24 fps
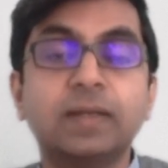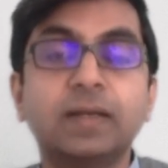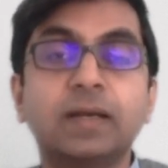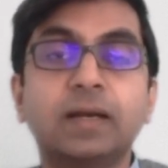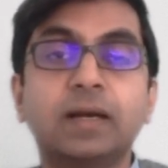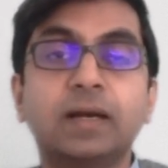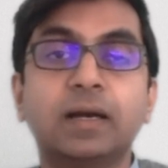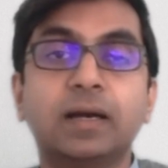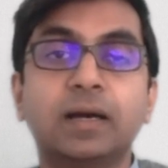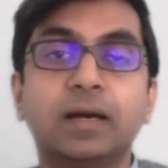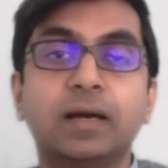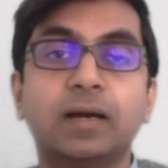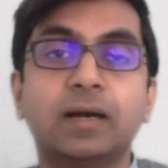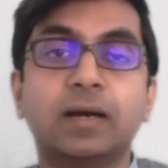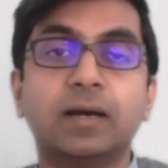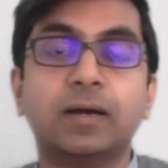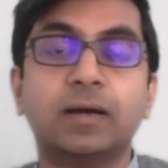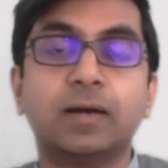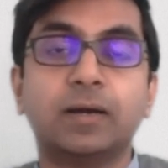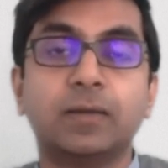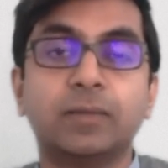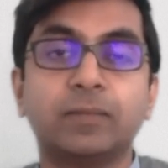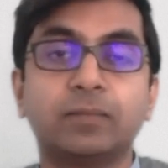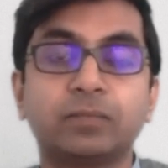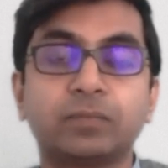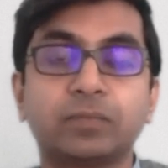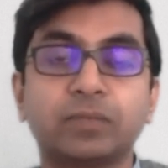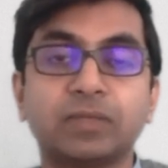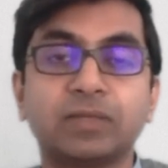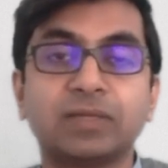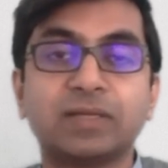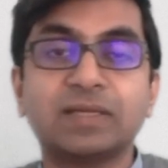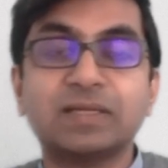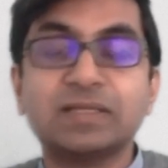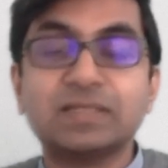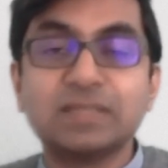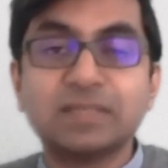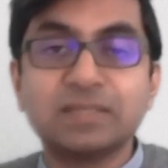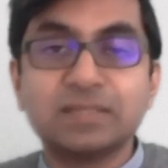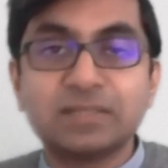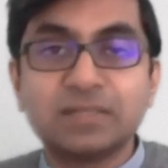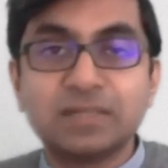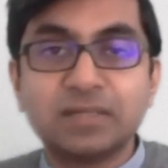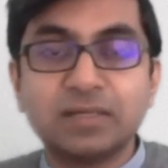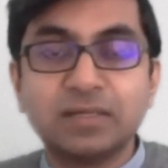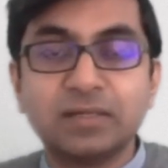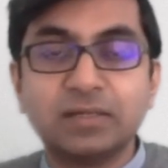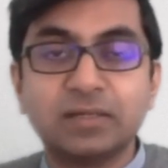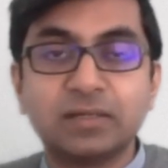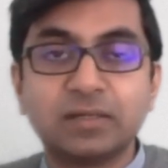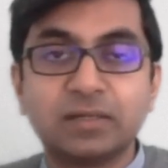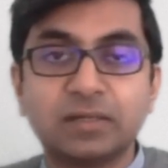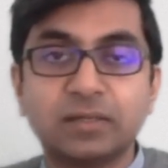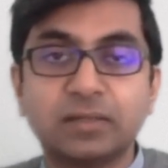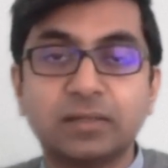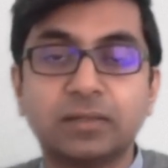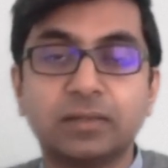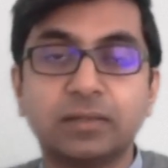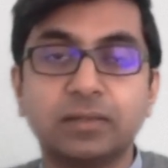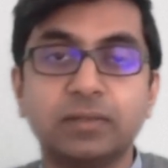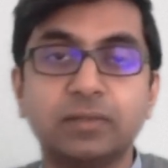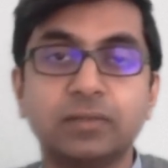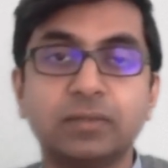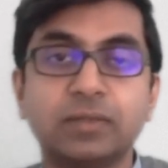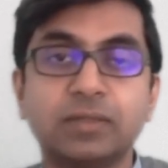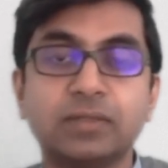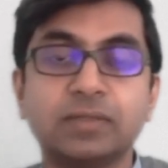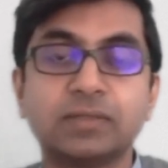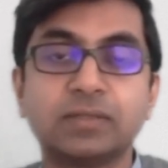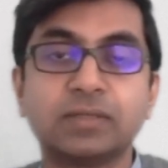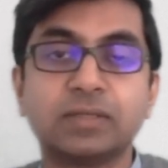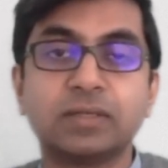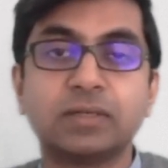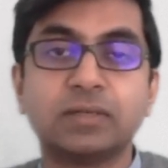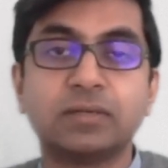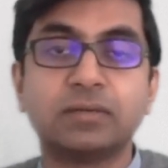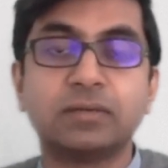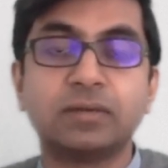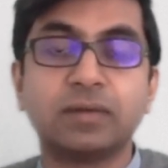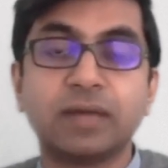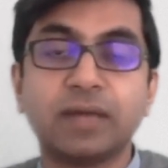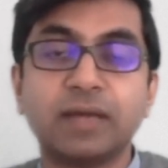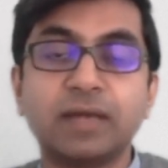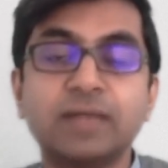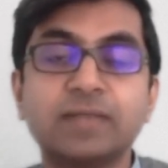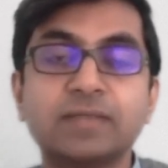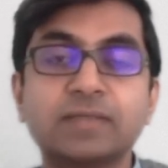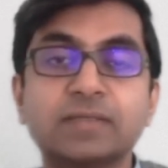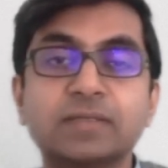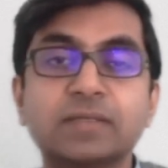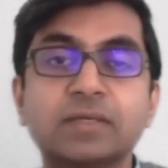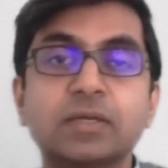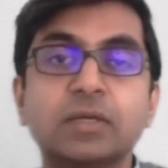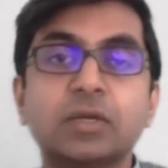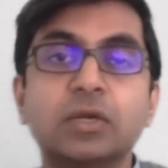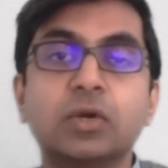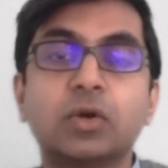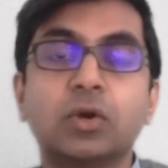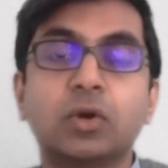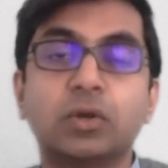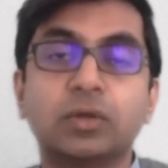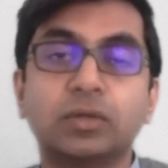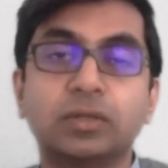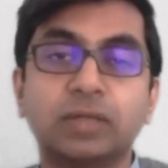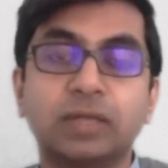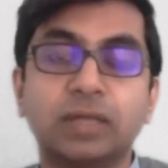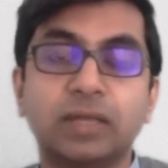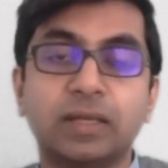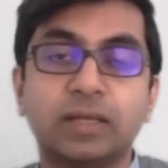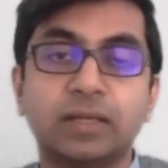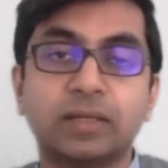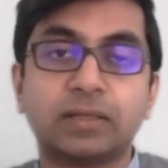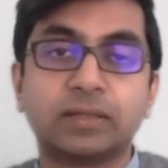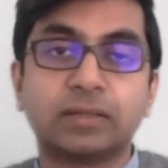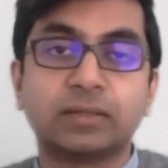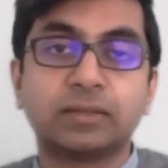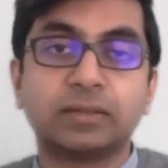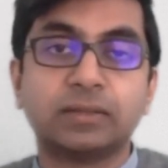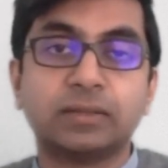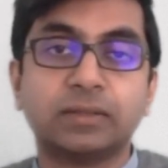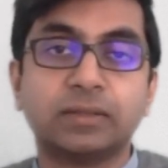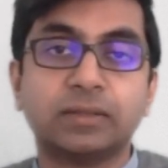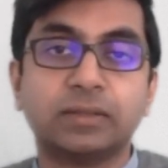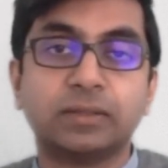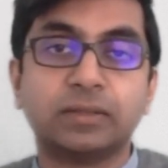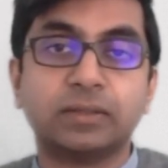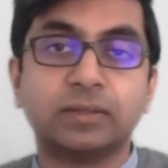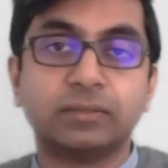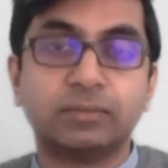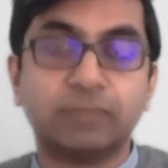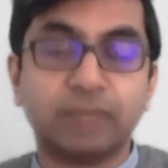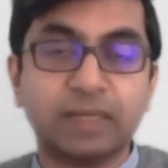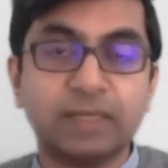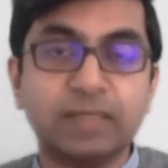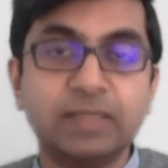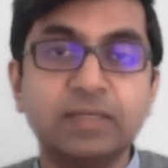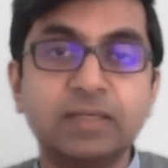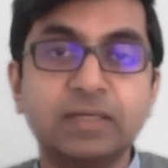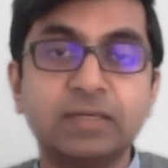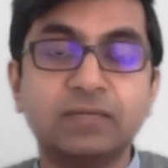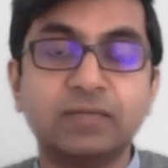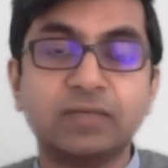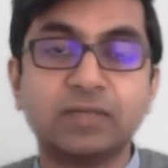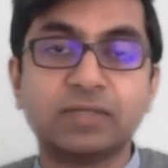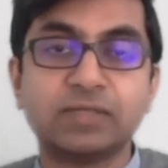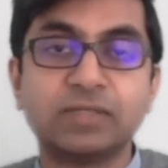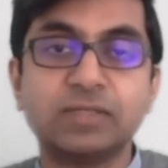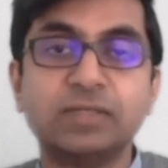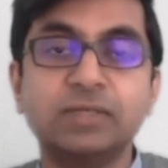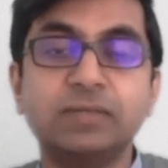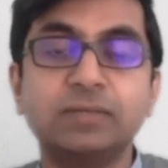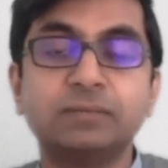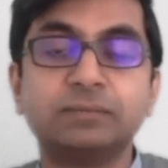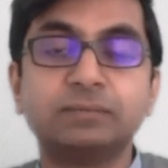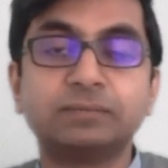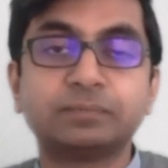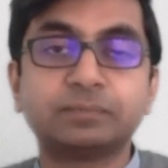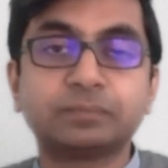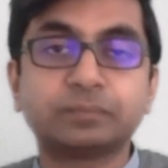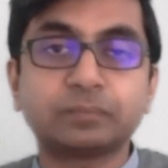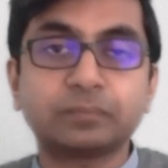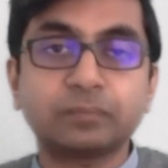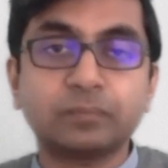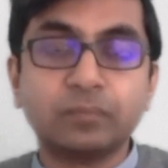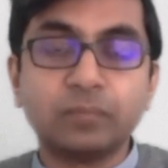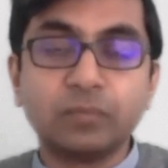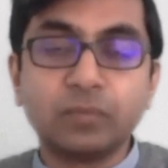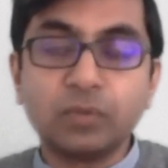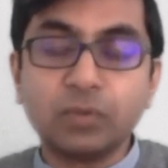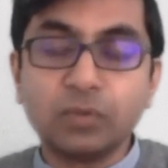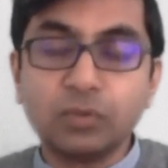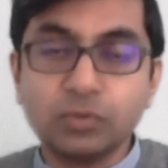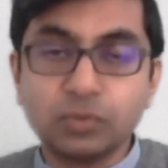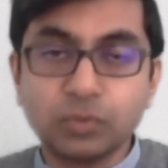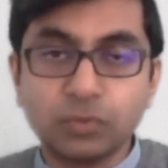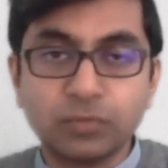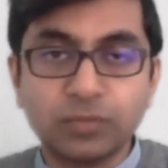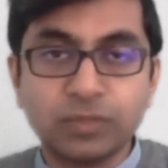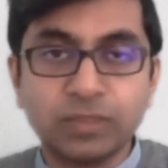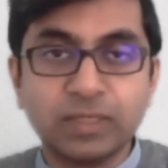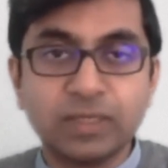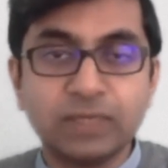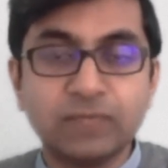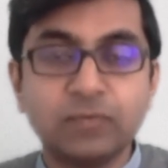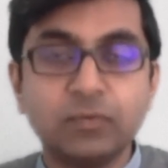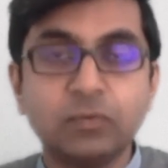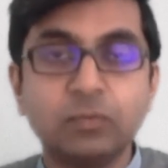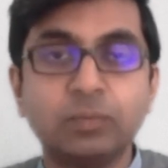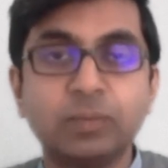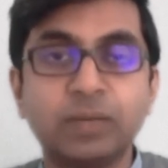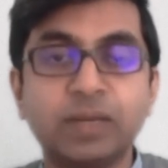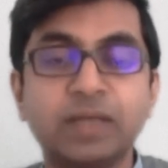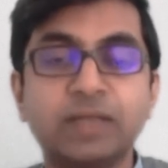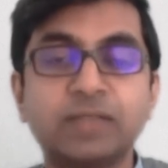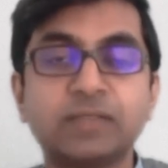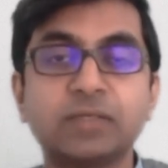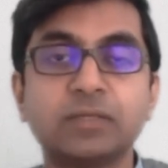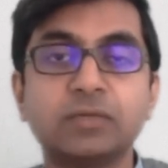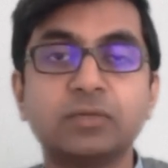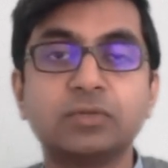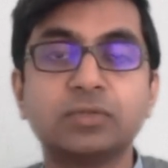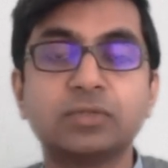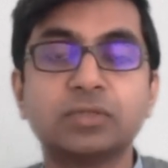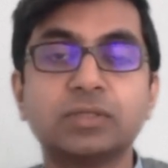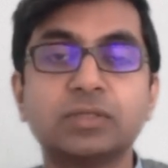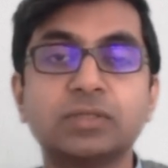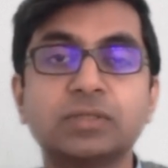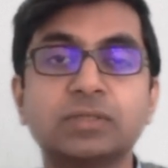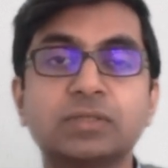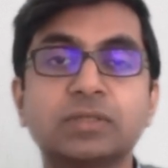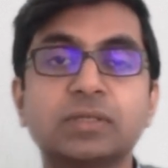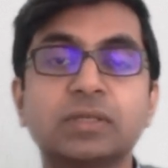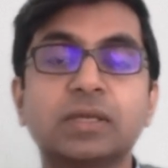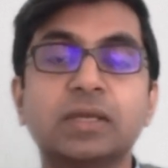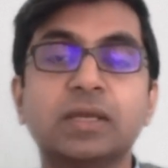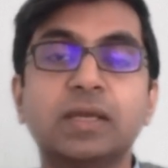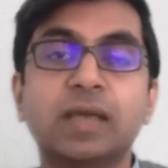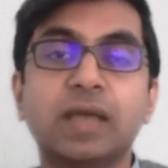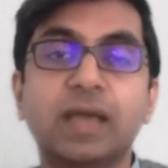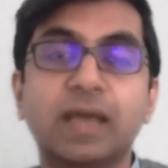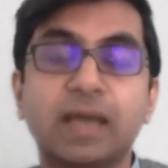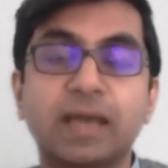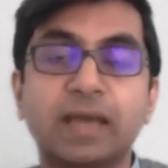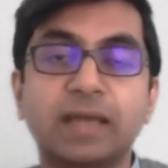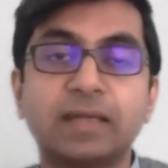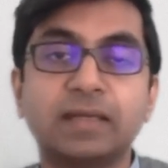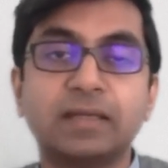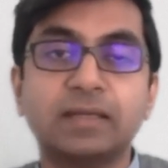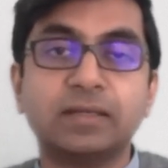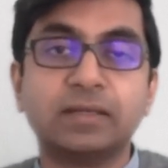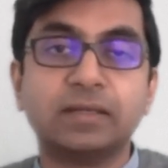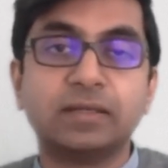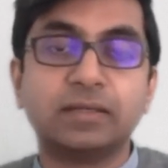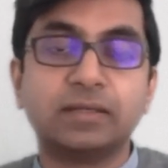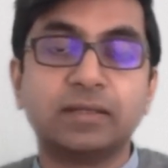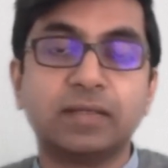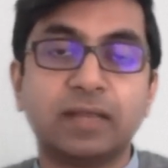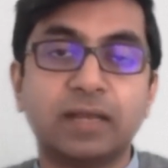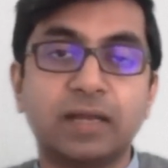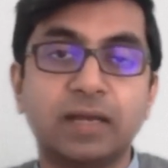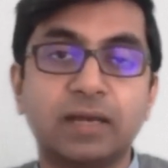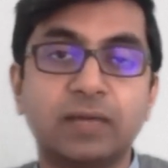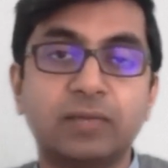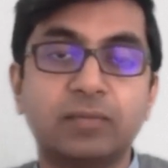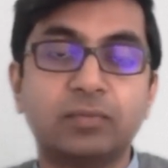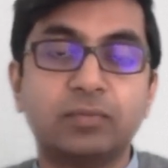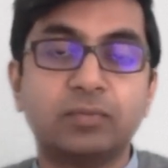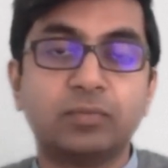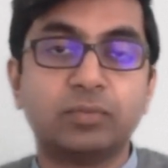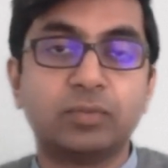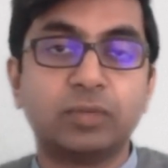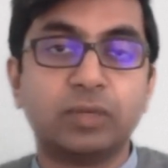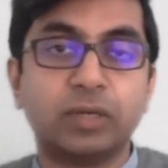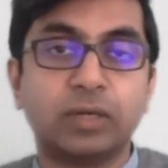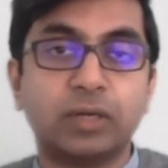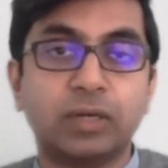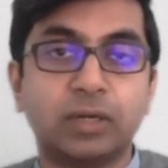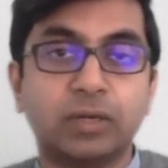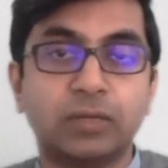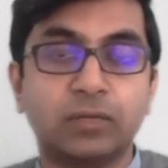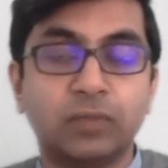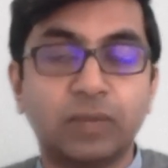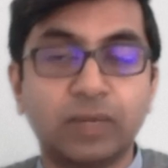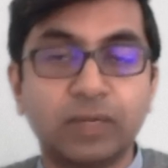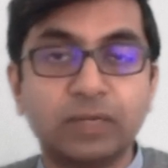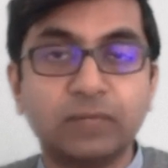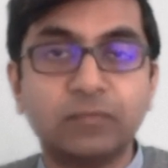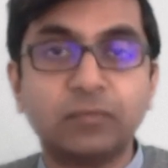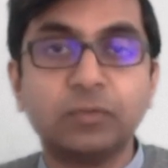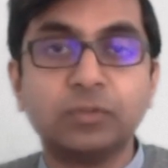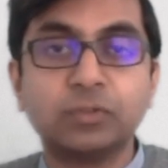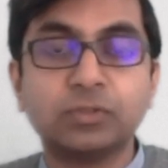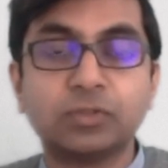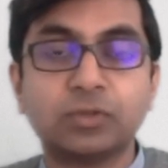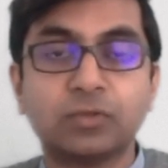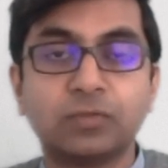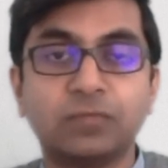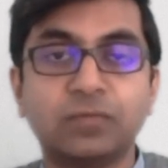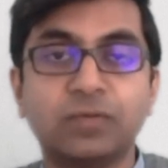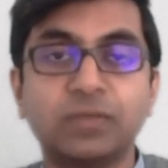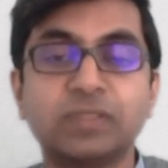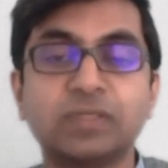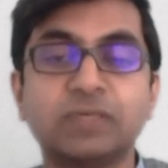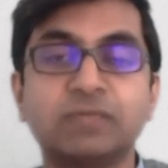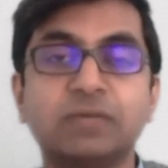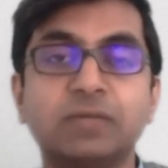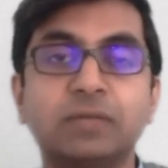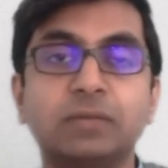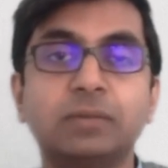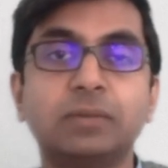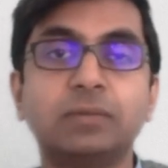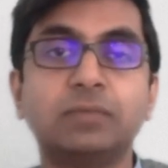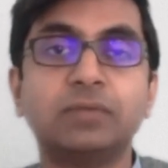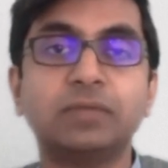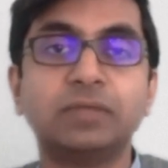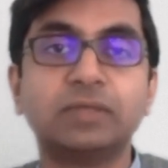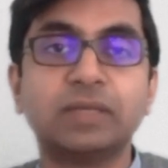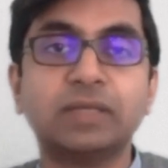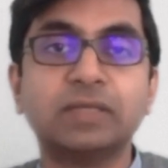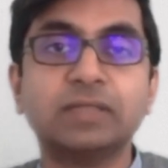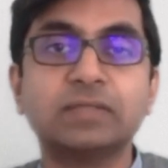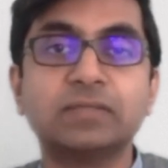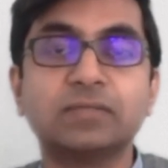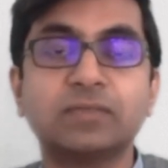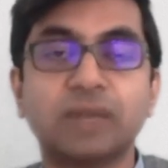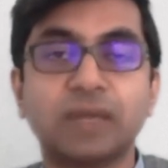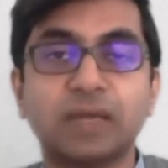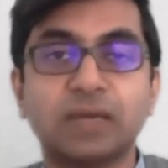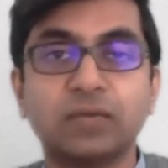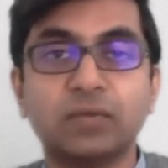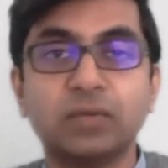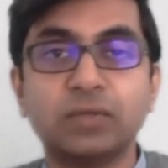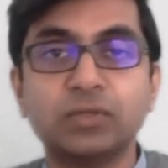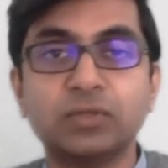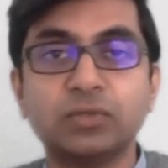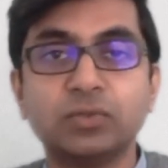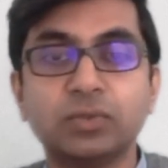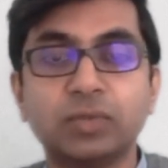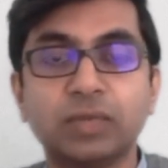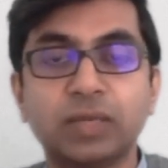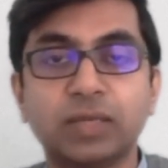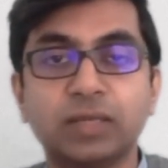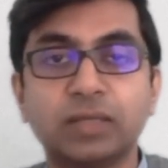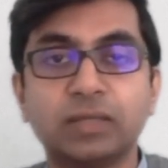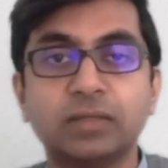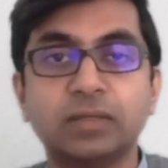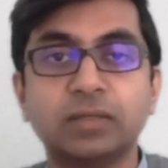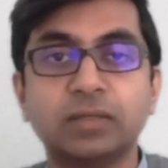uh, consistent, uh, you can say, trades on their uh, money invested. So we give you paid solutions, and uh, there are uh, wonderful softwares available with us via which you can